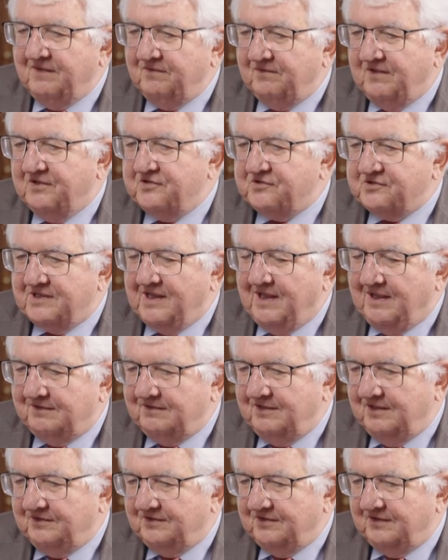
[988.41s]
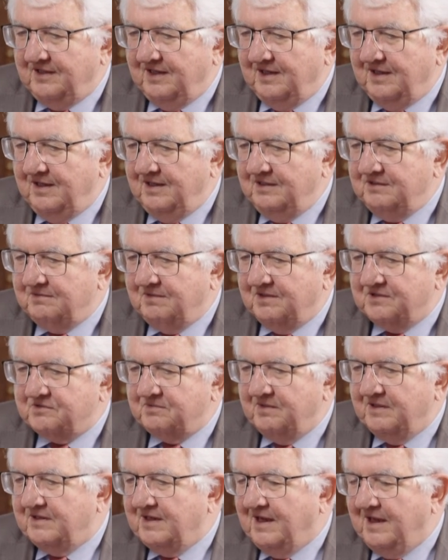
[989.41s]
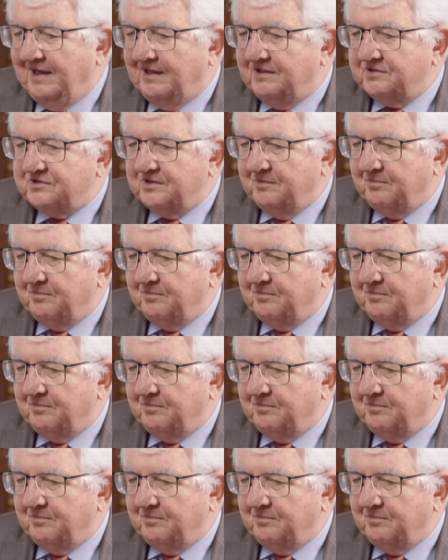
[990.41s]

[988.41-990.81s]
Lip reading: they started their interest rate hikes